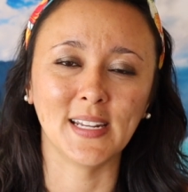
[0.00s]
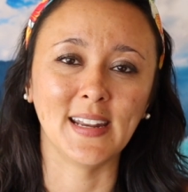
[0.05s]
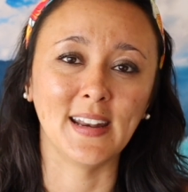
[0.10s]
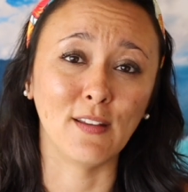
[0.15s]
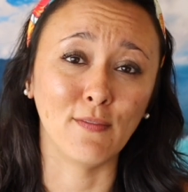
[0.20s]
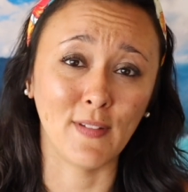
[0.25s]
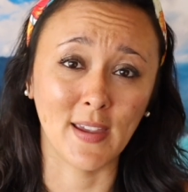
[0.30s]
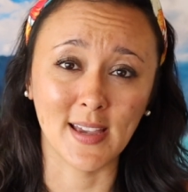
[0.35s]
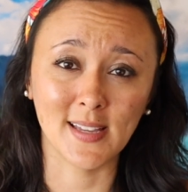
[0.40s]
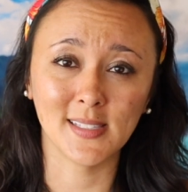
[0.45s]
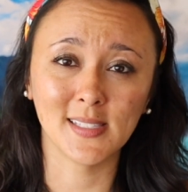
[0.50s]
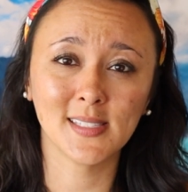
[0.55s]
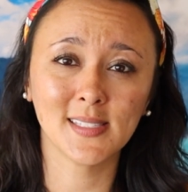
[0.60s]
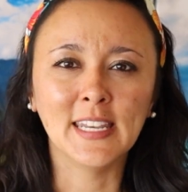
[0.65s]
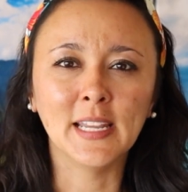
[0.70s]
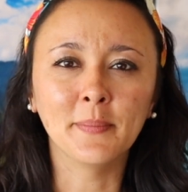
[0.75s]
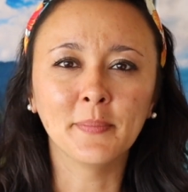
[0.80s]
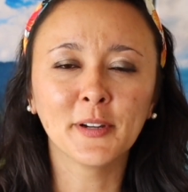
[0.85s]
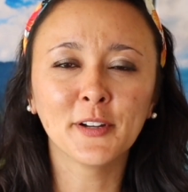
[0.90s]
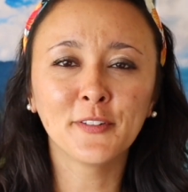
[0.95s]
in advance.
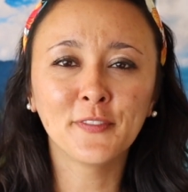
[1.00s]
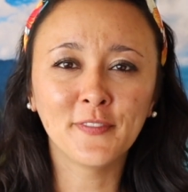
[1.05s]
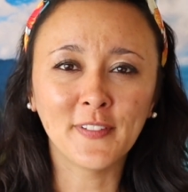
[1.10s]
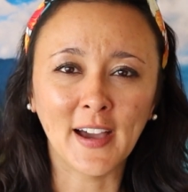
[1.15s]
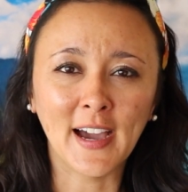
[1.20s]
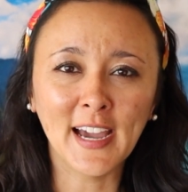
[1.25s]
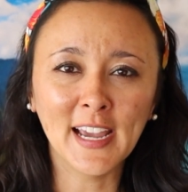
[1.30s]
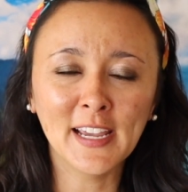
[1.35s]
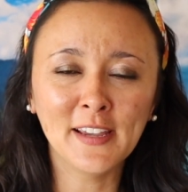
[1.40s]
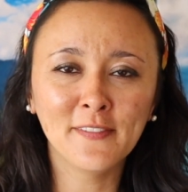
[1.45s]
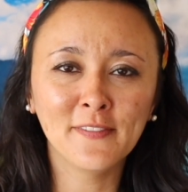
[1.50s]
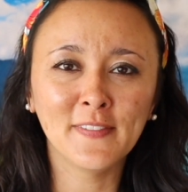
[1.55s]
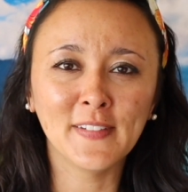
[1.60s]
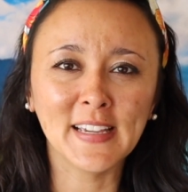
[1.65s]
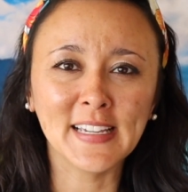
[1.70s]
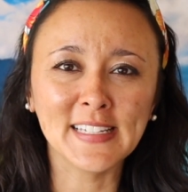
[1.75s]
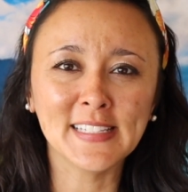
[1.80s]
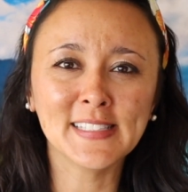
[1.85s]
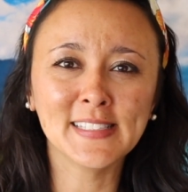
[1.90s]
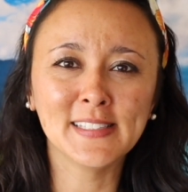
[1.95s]
Number 5
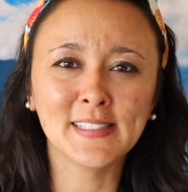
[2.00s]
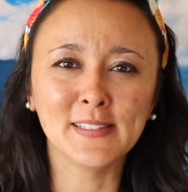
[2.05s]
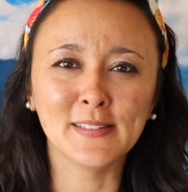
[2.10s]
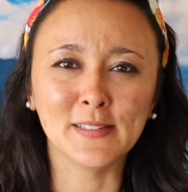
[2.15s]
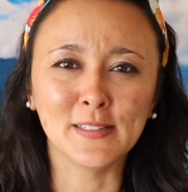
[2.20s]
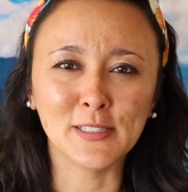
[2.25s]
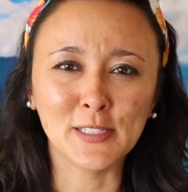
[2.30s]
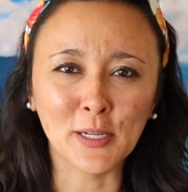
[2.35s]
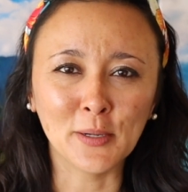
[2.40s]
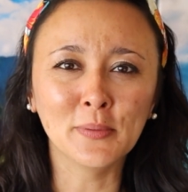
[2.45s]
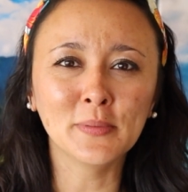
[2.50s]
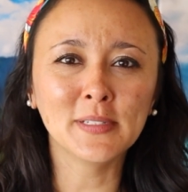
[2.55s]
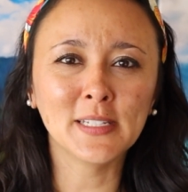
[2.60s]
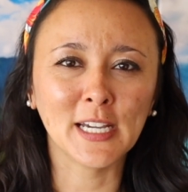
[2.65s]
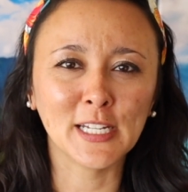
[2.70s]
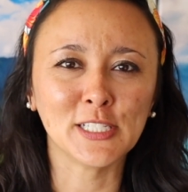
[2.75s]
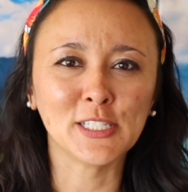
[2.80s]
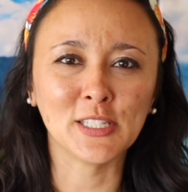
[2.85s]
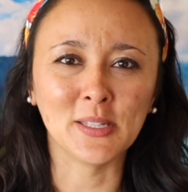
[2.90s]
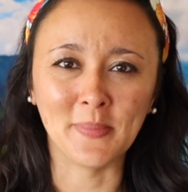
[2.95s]
is don't
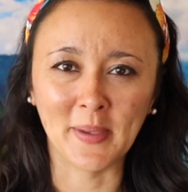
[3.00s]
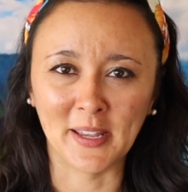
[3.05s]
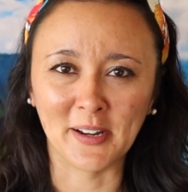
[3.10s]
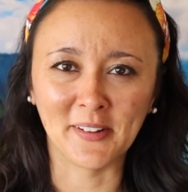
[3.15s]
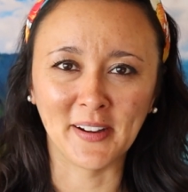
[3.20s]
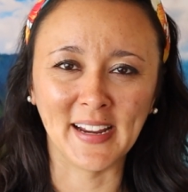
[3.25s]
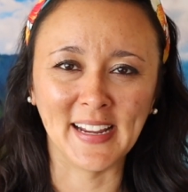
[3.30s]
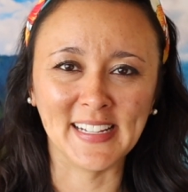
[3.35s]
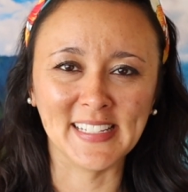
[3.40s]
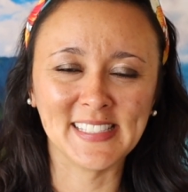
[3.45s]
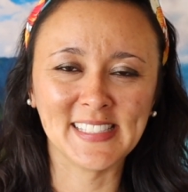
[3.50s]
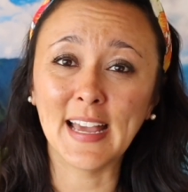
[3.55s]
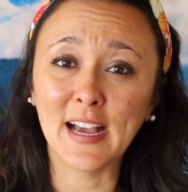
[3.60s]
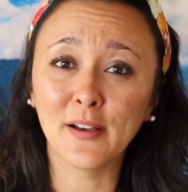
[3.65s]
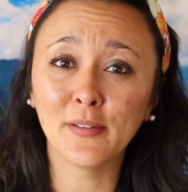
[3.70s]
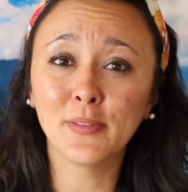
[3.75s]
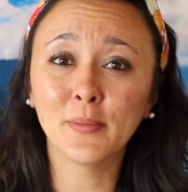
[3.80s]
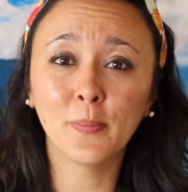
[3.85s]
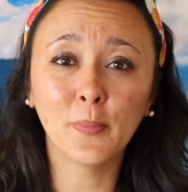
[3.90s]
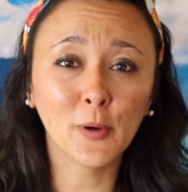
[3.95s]
touch the manta rays.
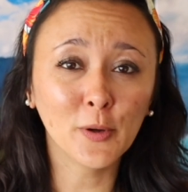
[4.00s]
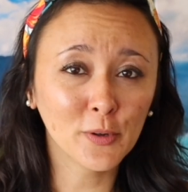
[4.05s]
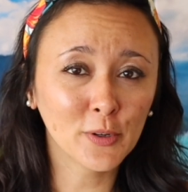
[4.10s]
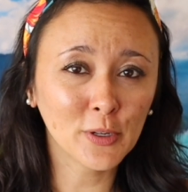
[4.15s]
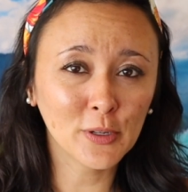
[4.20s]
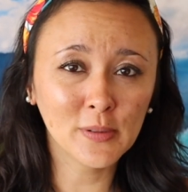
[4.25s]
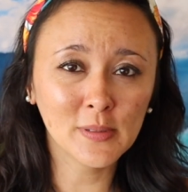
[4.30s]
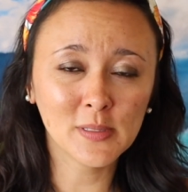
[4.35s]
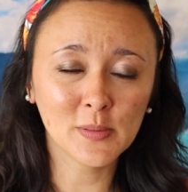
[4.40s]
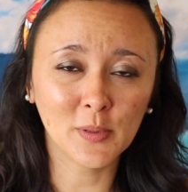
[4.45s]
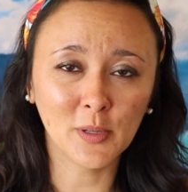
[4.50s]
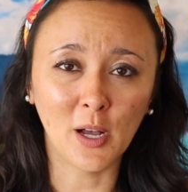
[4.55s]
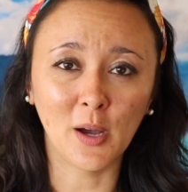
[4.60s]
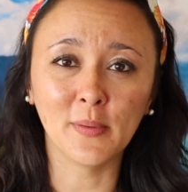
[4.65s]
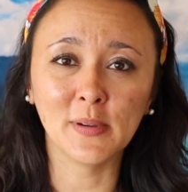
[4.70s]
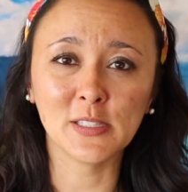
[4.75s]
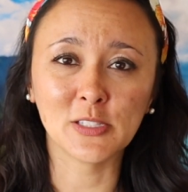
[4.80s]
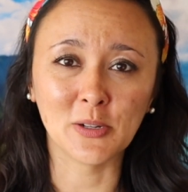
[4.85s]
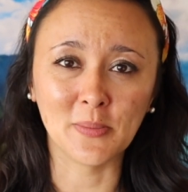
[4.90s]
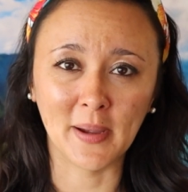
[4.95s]
Now, the boat crews will
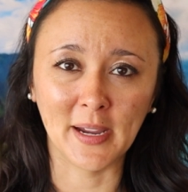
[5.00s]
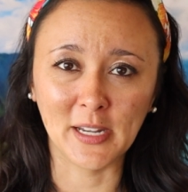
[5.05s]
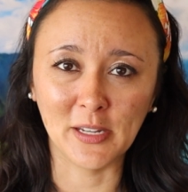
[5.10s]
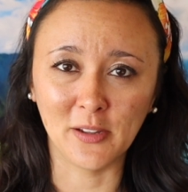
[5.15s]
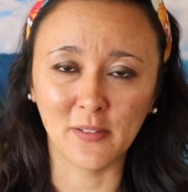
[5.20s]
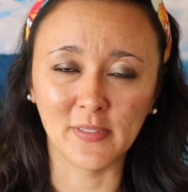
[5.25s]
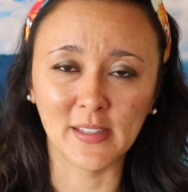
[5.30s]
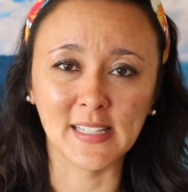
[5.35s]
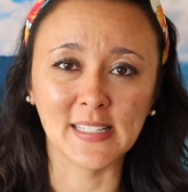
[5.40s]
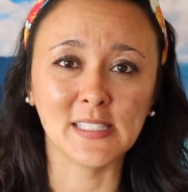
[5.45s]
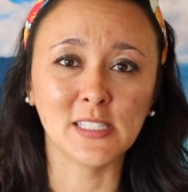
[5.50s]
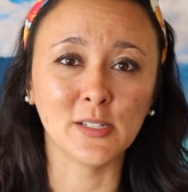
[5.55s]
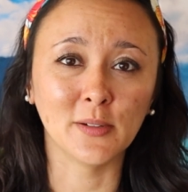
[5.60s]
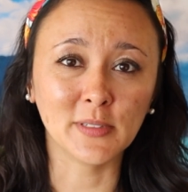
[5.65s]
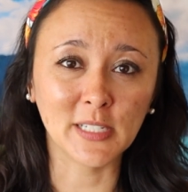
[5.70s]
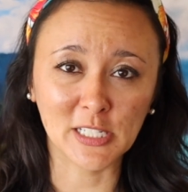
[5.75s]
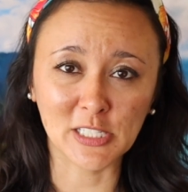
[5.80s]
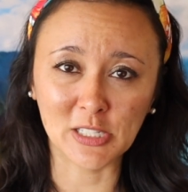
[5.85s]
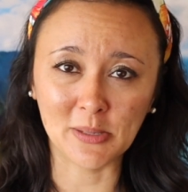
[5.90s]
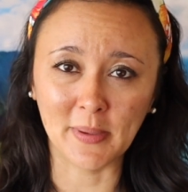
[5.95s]
always remind you of this, don't
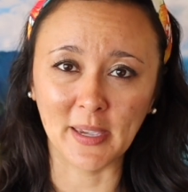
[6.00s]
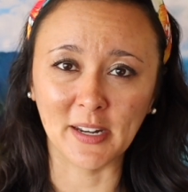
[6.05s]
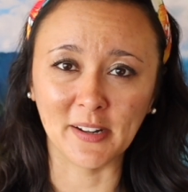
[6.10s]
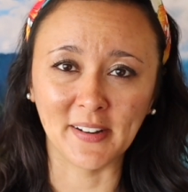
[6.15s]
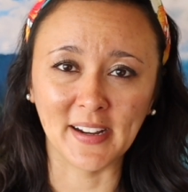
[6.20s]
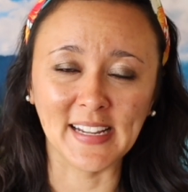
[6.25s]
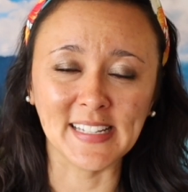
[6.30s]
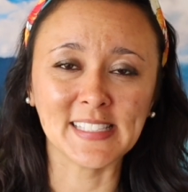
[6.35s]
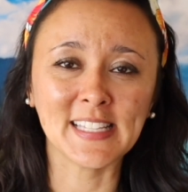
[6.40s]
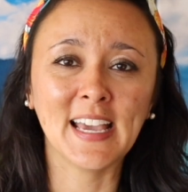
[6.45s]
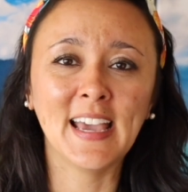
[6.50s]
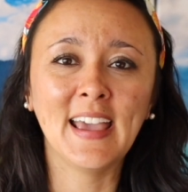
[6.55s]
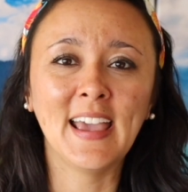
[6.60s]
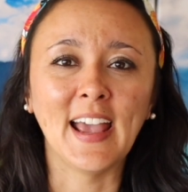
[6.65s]
touch the manta rays.